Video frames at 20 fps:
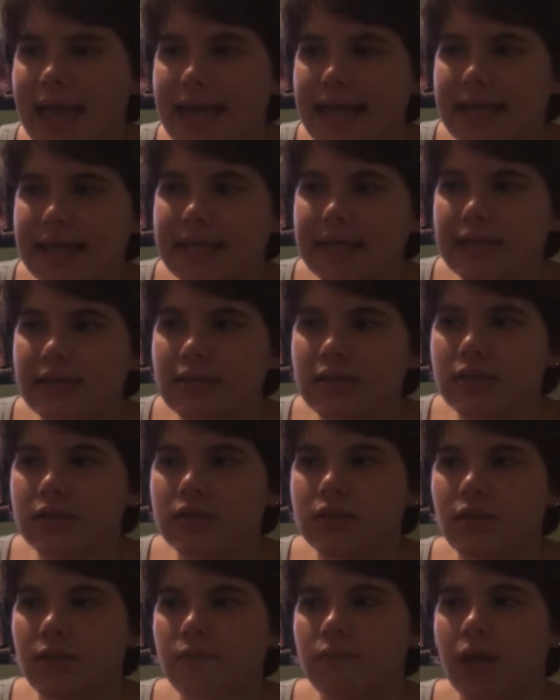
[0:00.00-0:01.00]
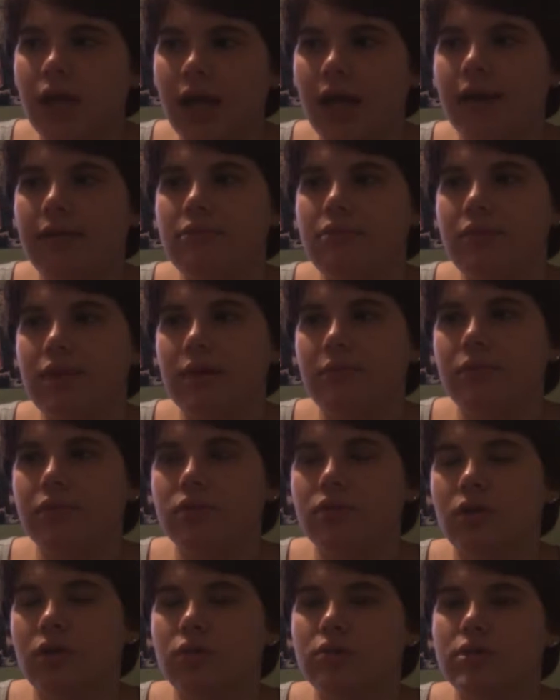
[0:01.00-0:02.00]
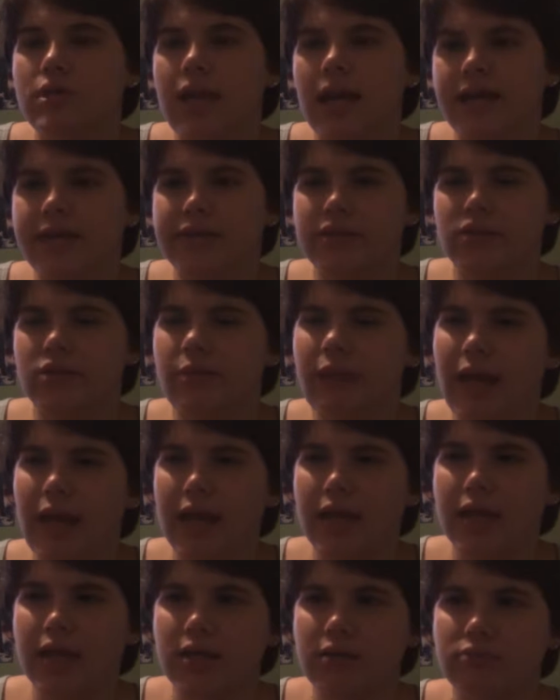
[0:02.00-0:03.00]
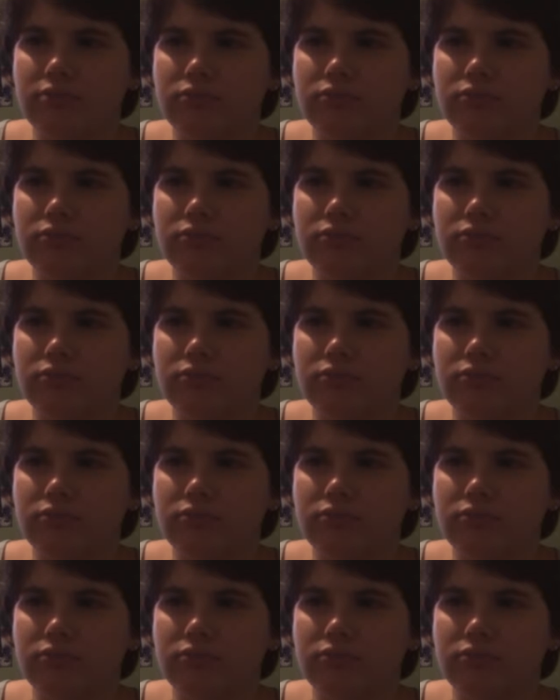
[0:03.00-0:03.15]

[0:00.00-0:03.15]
And sometimes people don't text you back.